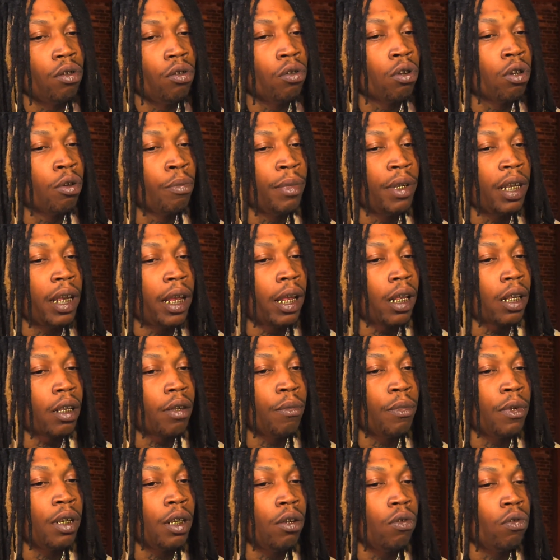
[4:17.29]
Louis. You could be
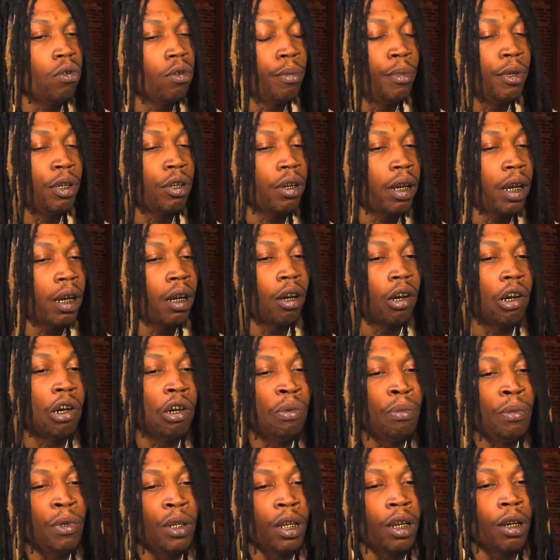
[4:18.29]
asking me, you could be trying to
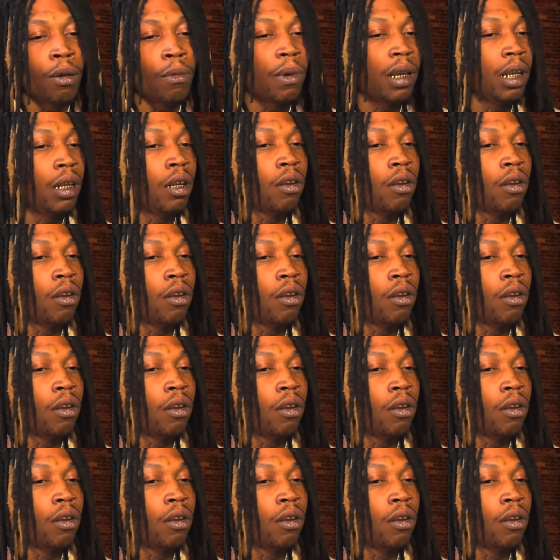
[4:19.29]
hold me up,